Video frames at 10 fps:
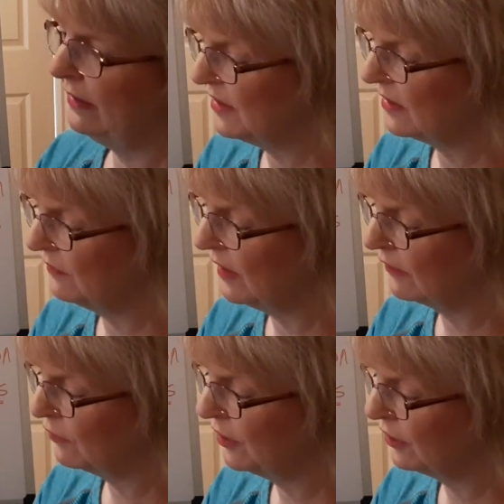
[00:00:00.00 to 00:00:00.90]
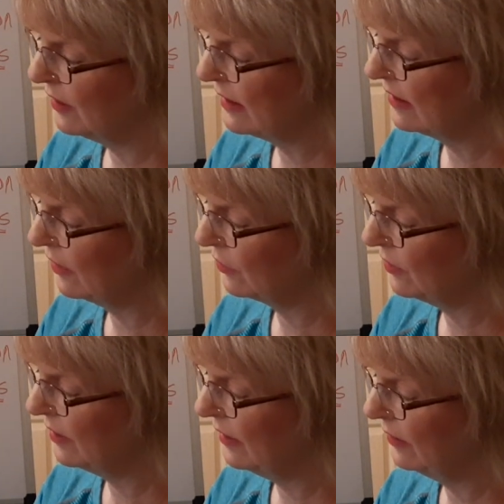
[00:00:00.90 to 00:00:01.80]
a governor and
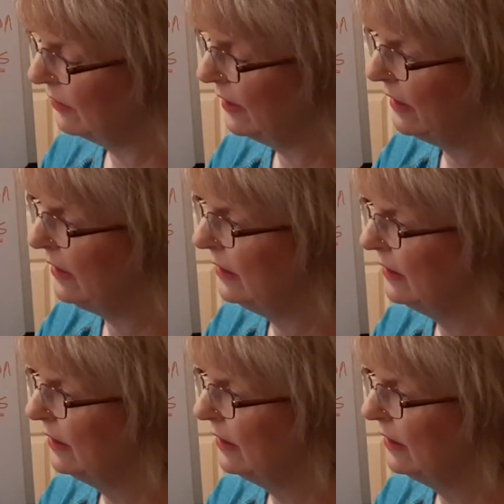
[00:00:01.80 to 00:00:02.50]
secretary,